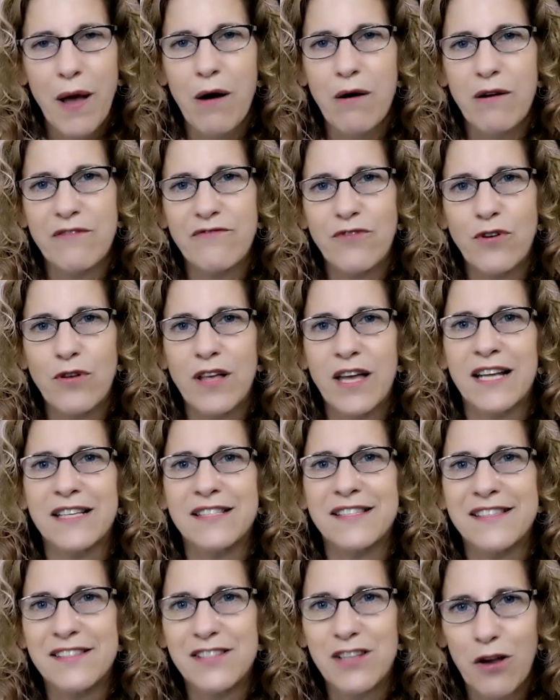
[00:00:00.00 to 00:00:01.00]
powerful. It
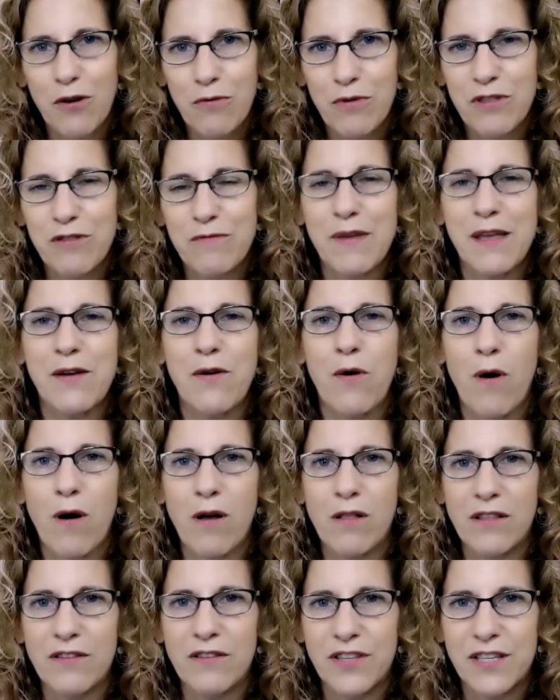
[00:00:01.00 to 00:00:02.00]
has stuck with me
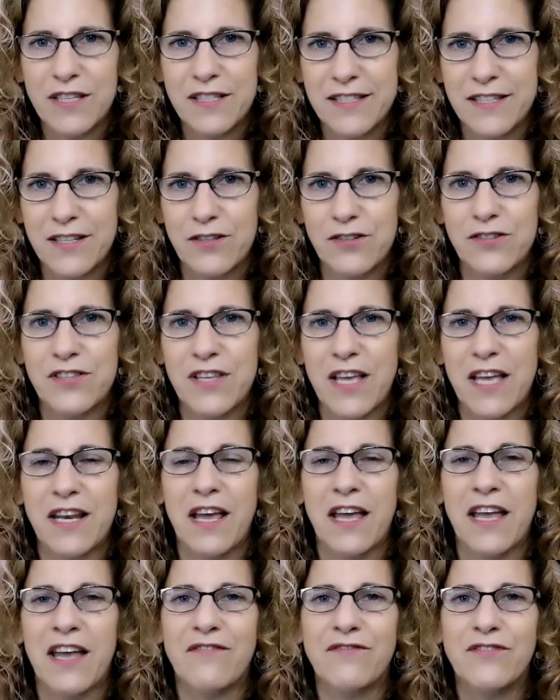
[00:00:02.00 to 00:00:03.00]
all of these years.
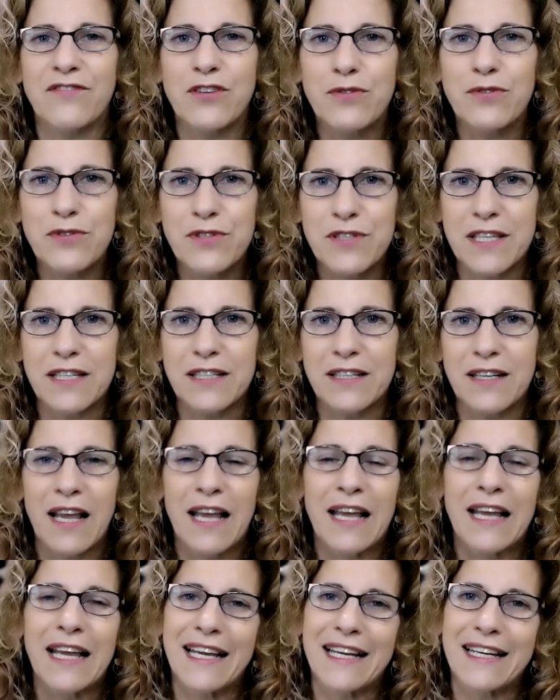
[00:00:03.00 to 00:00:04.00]
And I have used it
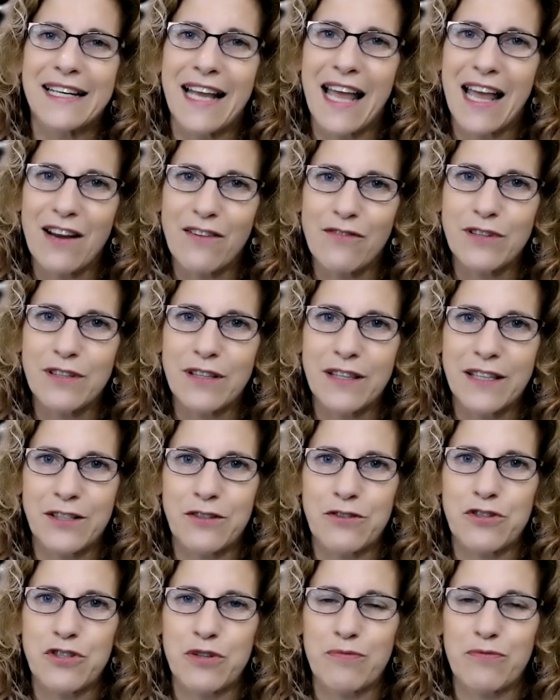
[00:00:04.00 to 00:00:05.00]
in every
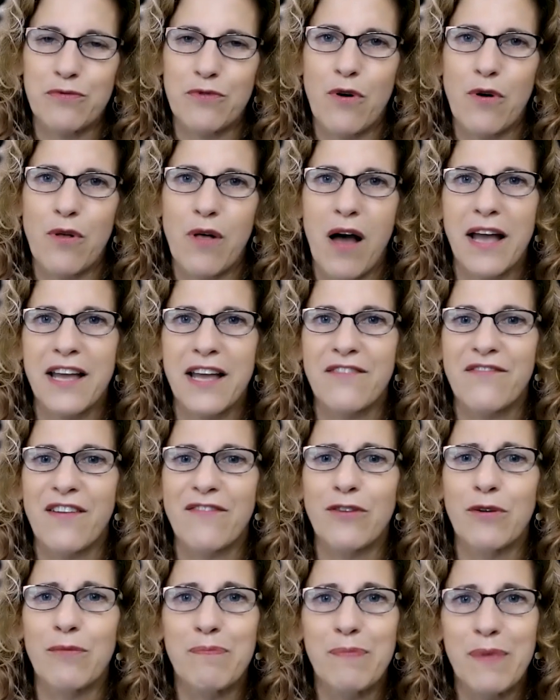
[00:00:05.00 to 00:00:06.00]
leadership role I have
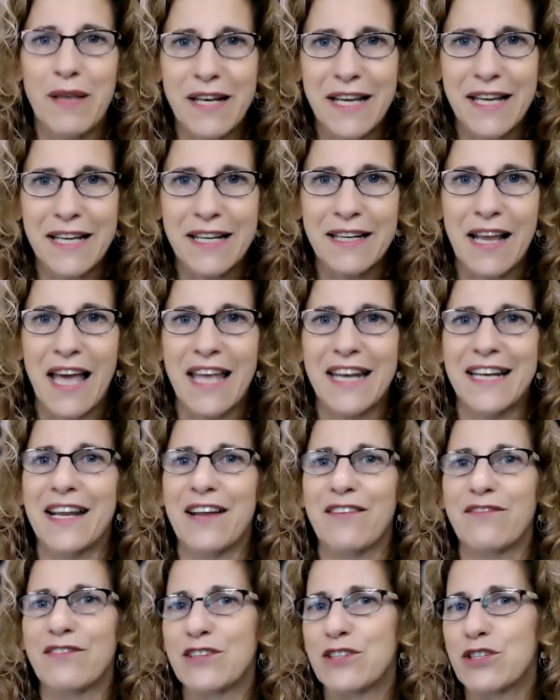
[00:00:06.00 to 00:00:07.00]
ever been in and in
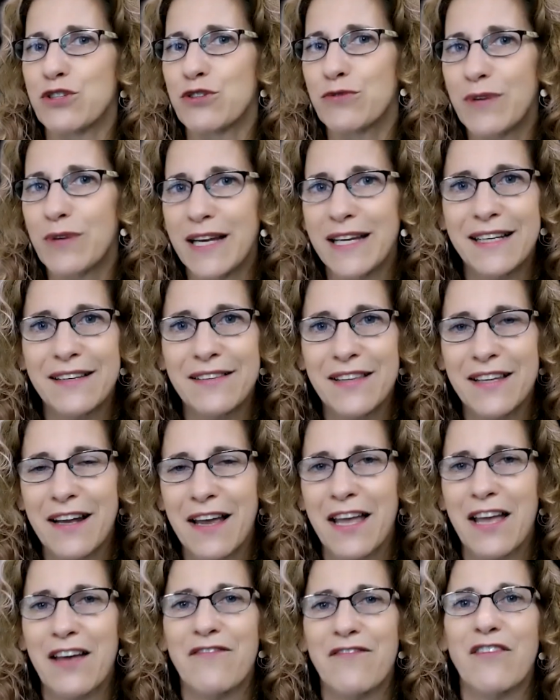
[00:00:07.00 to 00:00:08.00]
every training that
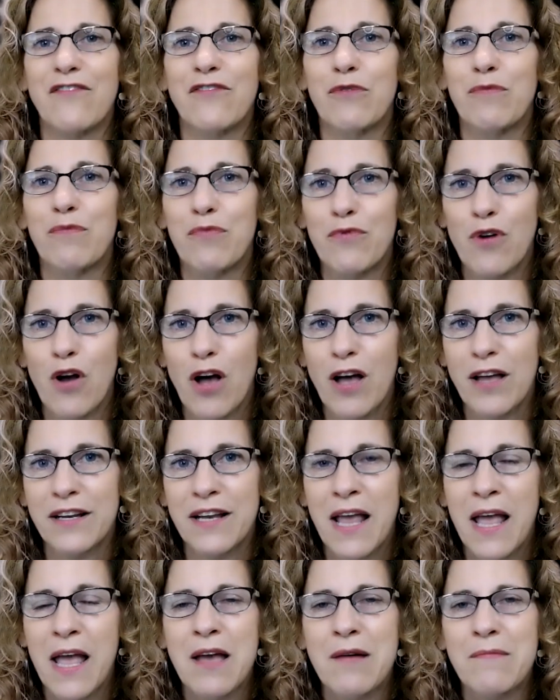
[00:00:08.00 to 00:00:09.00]
I have ever brought,
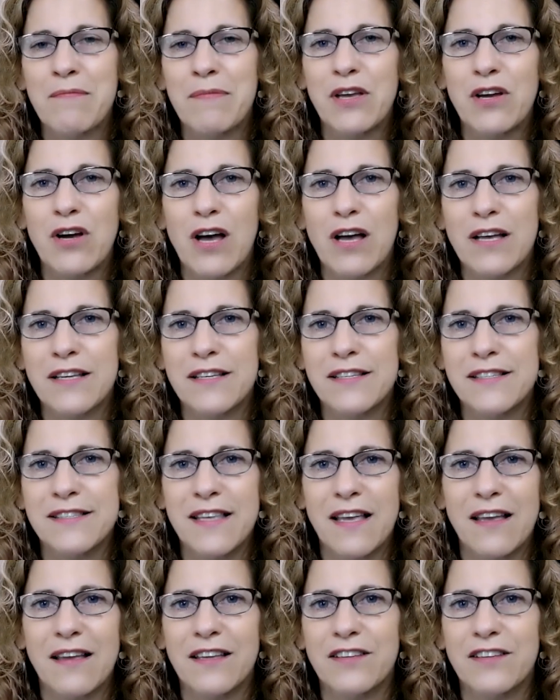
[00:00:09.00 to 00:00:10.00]
because